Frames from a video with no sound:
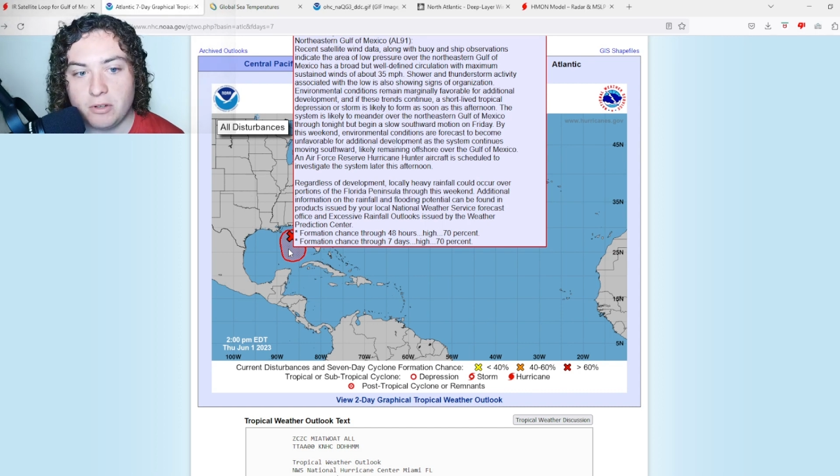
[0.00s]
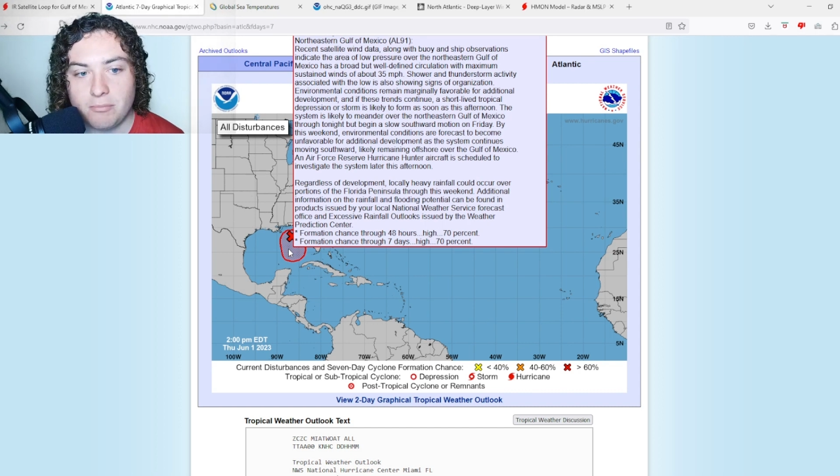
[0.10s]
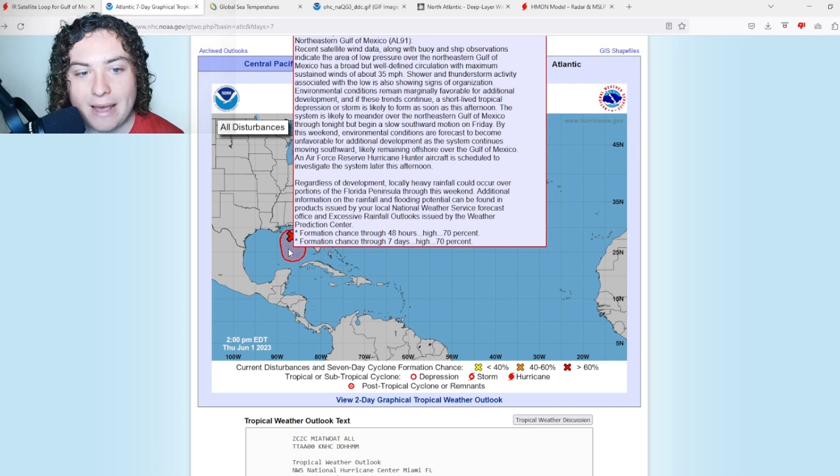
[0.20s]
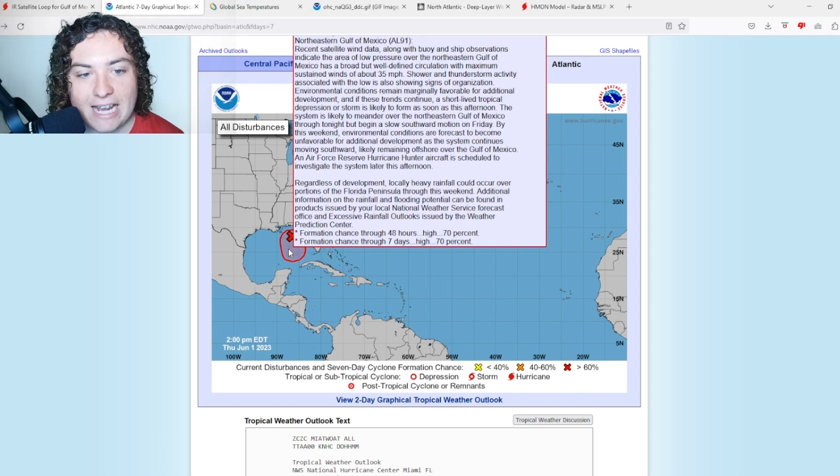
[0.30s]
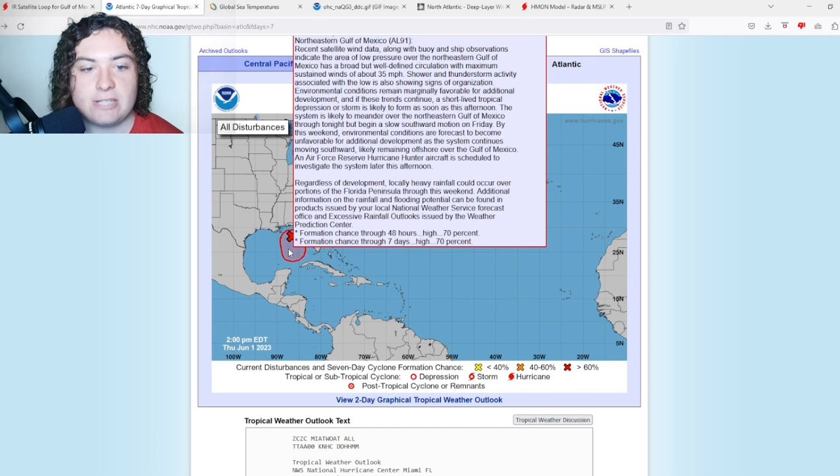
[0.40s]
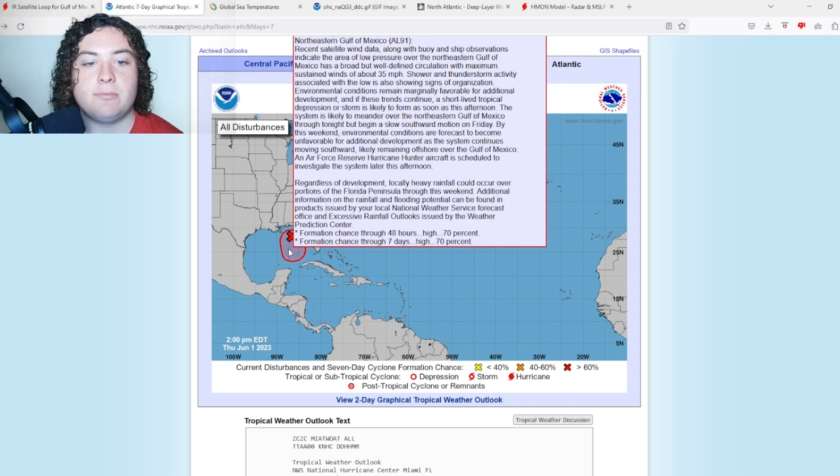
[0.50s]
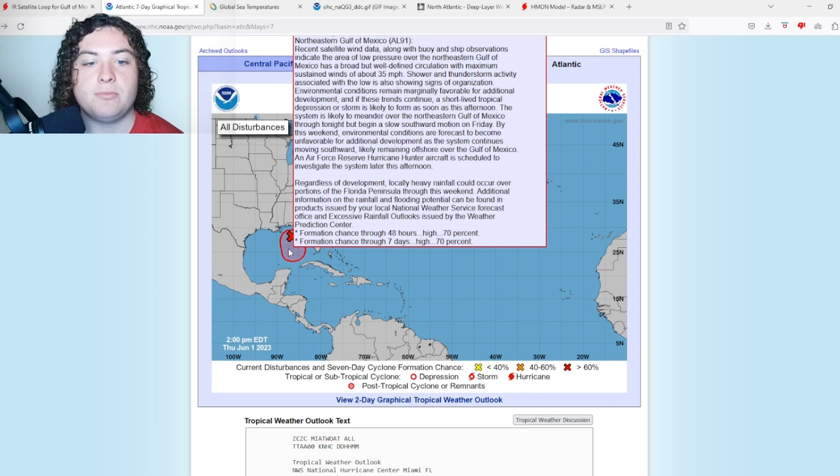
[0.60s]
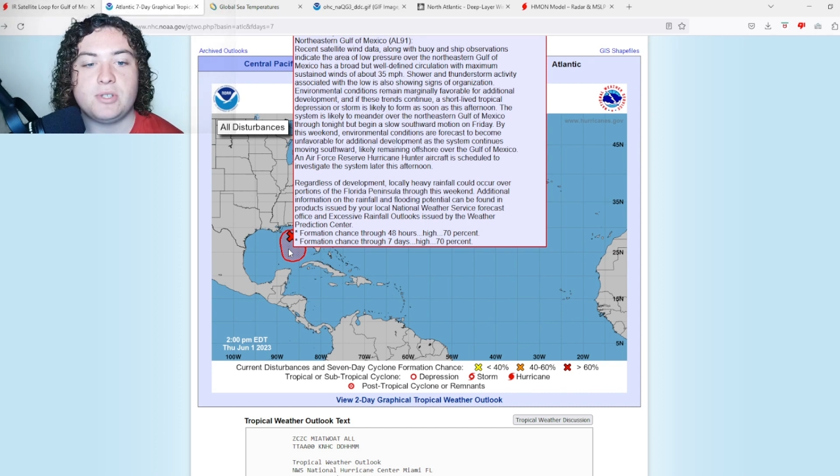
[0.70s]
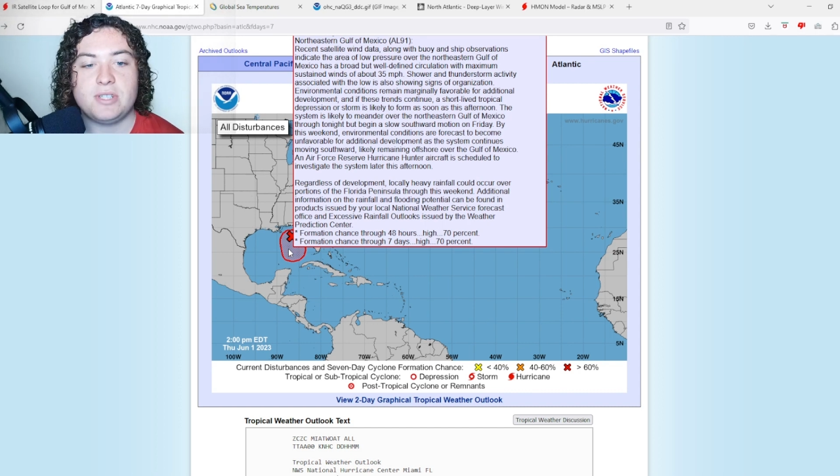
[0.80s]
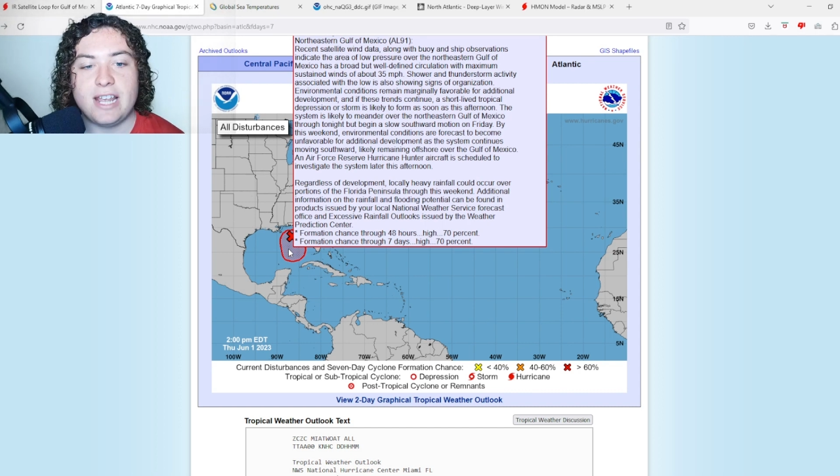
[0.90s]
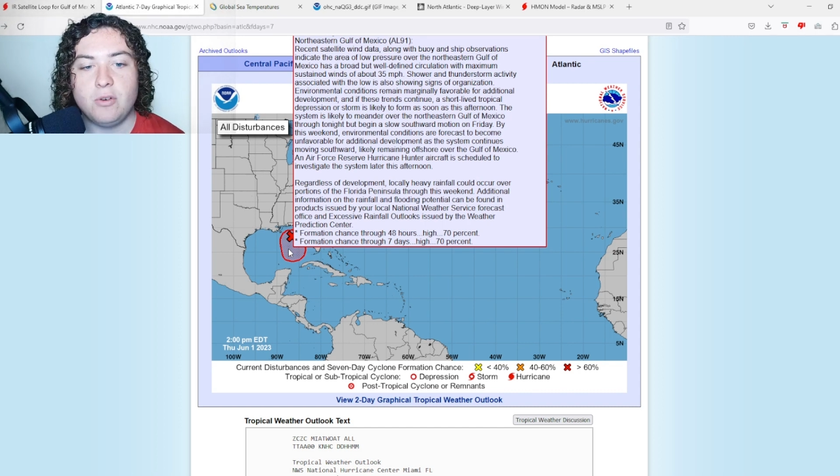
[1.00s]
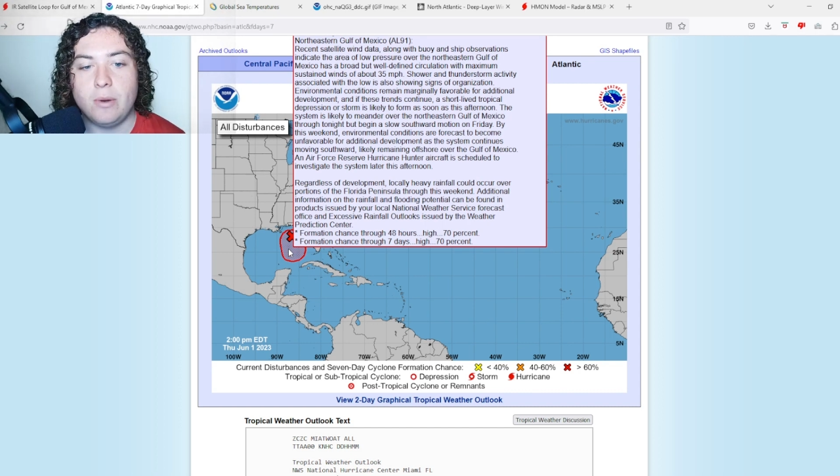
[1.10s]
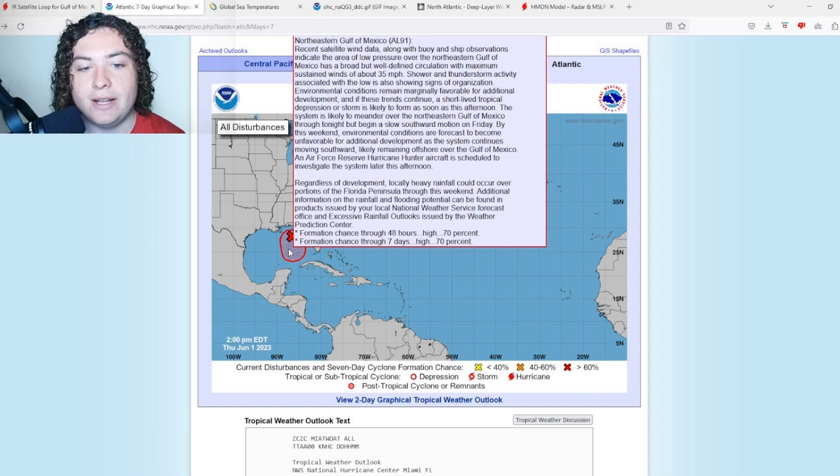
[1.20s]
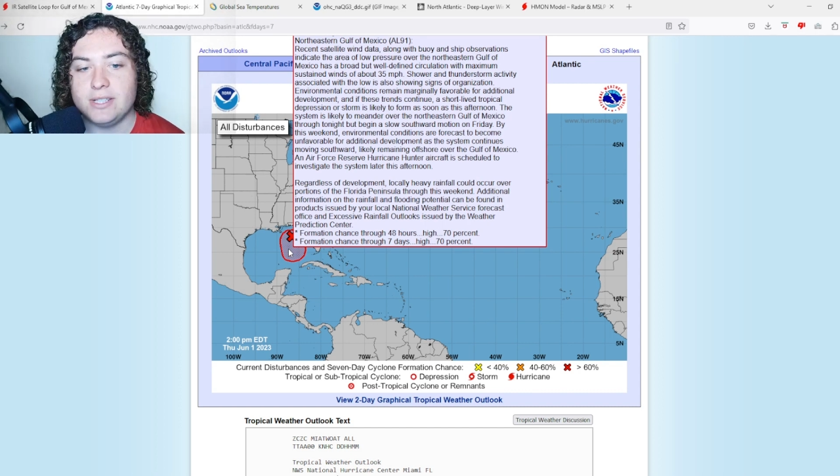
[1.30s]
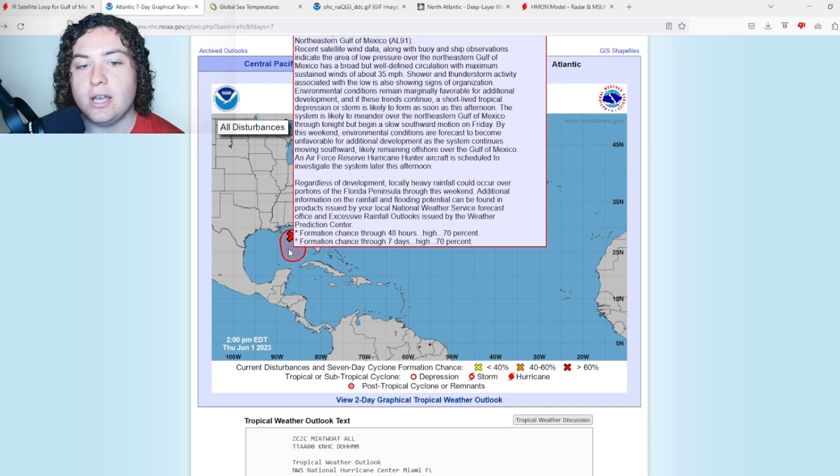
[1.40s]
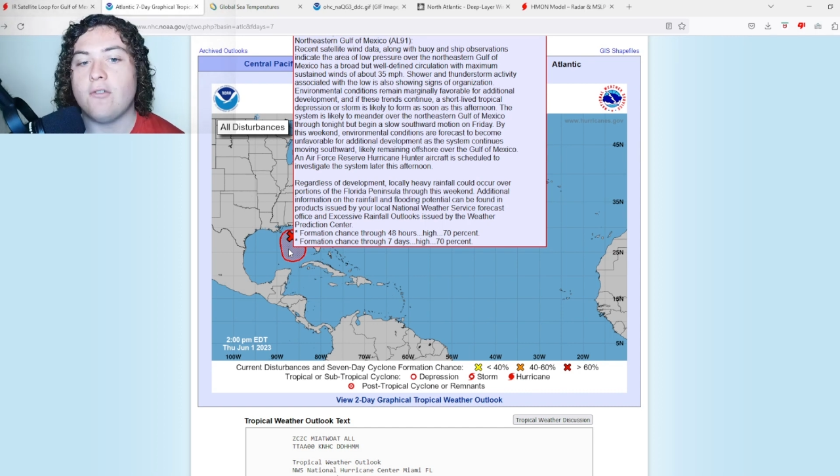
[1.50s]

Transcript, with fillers: with maximum sustained winds